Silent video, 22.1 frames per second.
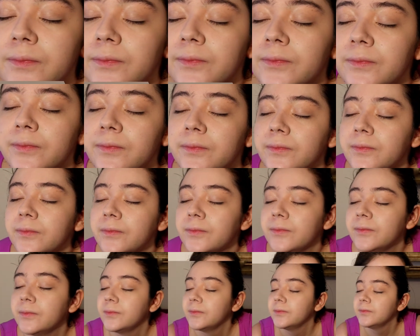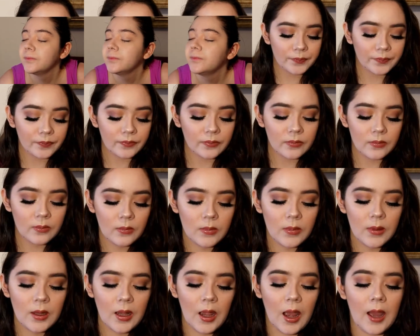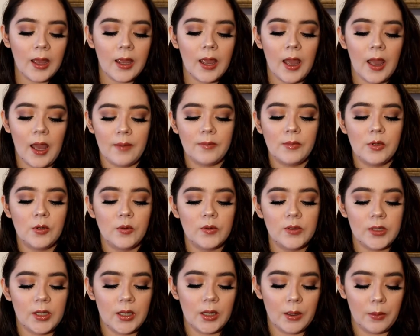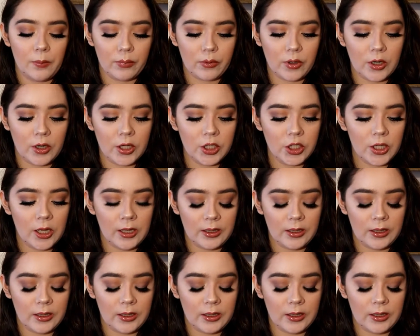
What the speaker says: sponge, I am using a brush,